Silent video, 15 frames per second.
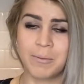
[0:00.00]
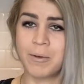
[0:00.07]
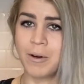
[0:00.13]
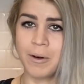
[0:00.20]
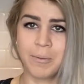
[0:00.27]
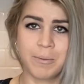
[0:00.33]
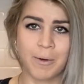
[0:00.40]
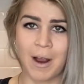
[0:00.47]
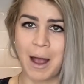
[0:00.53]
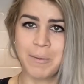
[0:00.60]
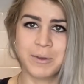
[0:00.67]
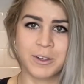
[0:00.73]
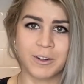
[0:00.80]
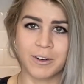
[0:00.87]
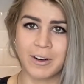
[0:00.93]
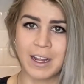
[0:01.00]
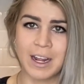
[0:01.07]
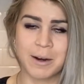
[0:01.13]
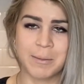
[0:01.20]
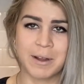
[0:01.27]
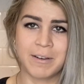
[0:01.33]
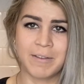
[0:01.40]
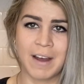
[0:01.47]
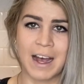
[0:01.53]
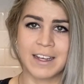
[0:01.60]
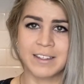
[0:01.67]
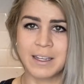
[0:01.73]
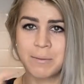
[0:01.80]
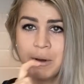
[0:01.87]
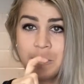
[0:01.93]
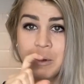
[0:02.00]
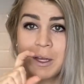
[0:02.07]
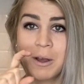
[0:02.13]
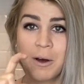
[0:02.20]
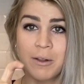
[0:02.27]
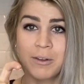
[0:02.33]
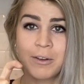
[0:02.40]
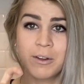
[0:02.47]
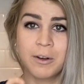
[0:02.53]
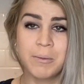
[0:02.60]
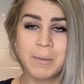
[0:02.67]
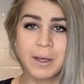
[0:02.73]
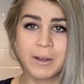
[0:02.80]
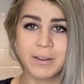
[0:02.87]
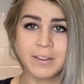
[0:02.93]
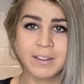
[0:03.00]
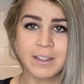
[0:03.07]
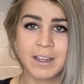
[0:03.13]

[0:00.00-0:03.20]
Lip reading: or perhaps they're doing intermittent fasting, but we go through their meals.